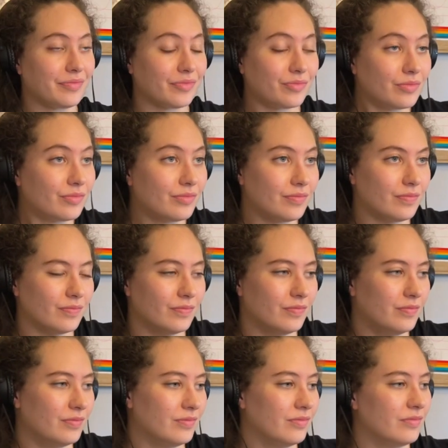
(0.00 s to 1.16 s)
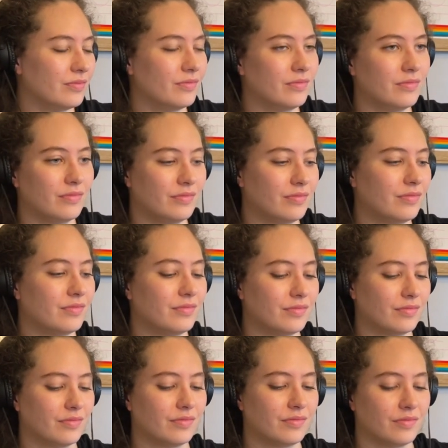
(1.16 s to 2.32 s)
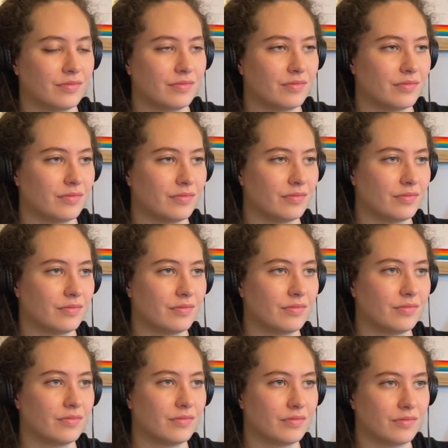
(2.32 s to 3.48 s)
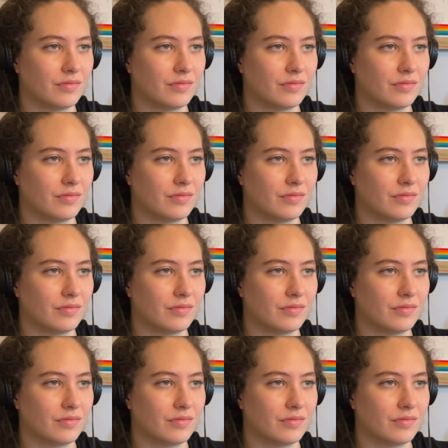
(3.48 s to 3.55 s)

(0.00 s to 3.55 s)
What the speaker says: The person shown says nothing.